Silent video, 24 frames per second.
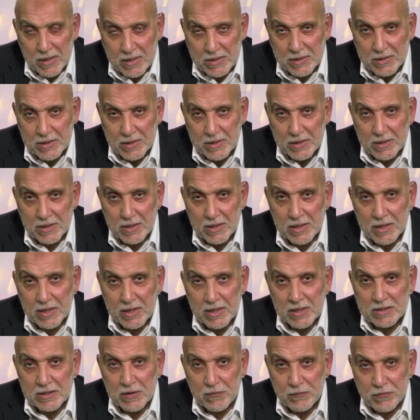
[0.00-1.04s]
building
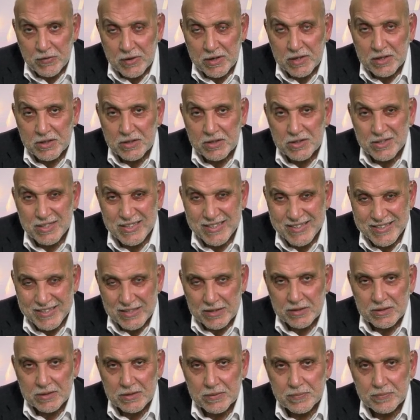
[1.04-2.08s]
is a very
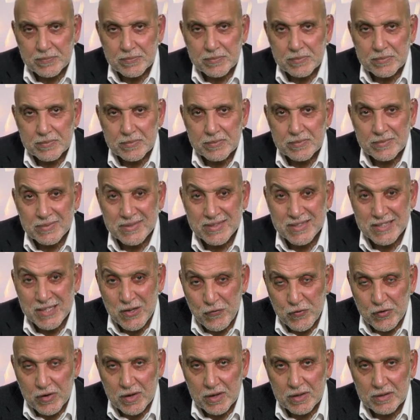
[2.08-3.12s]
tedious,
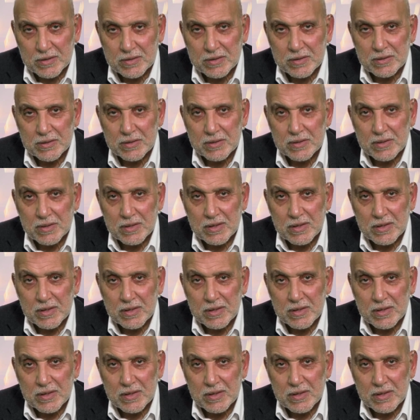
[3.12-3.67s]
difficult,